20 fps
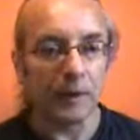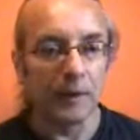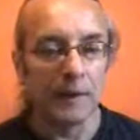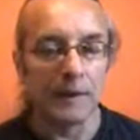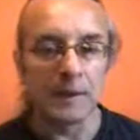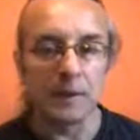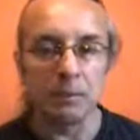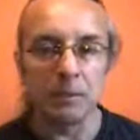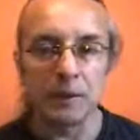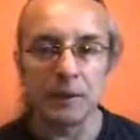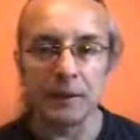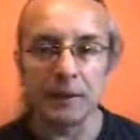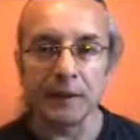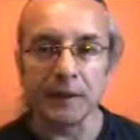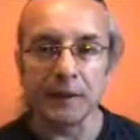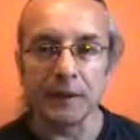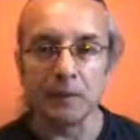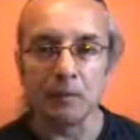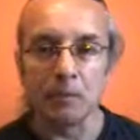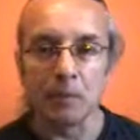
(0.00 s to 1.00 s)
It's a
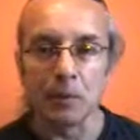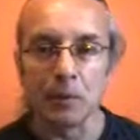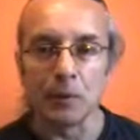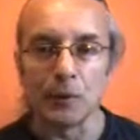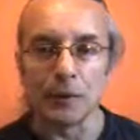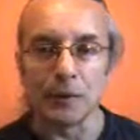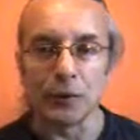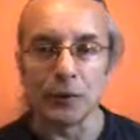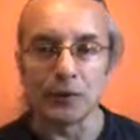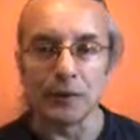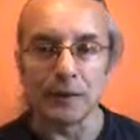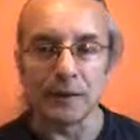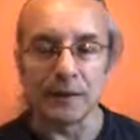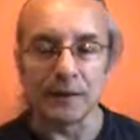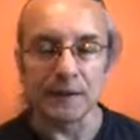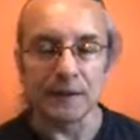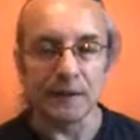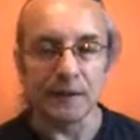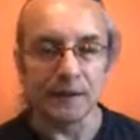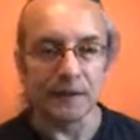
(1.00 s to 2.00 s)
particular mode of
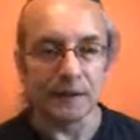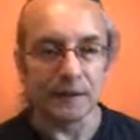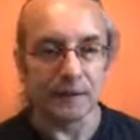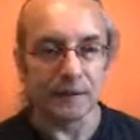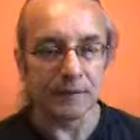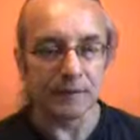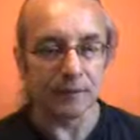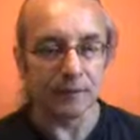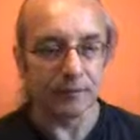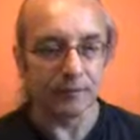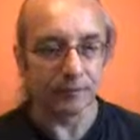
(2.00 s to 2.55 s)
existence.